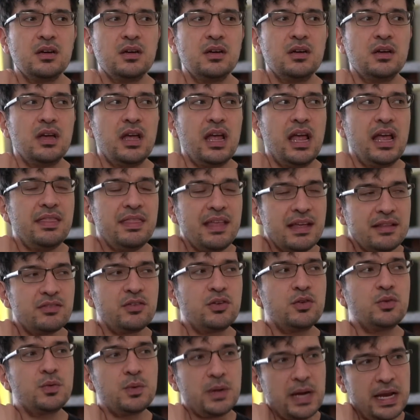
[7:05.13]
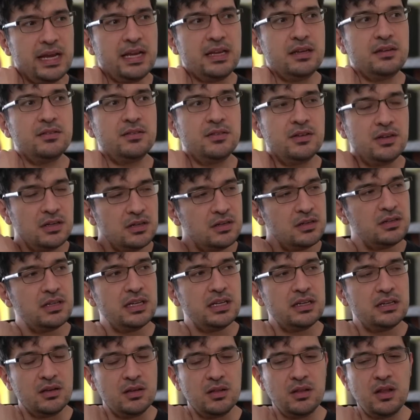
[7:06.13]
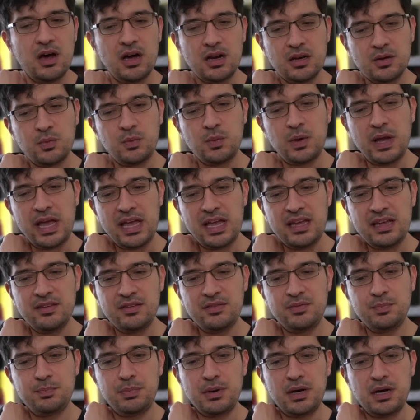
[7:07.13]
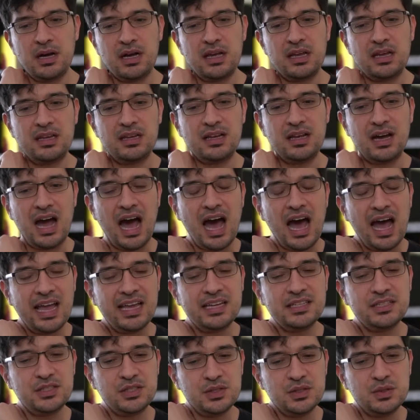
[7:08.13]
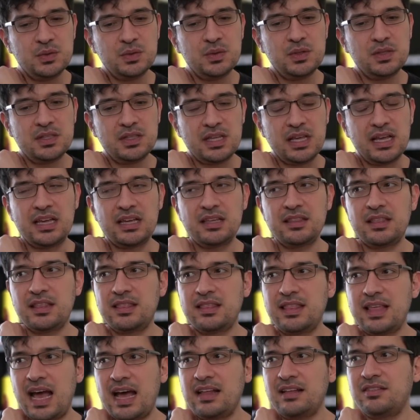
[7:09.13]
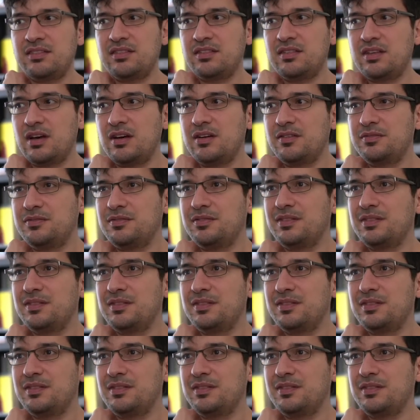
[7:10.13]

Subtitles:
and that's great in a lot of ways, but I do think that stuff,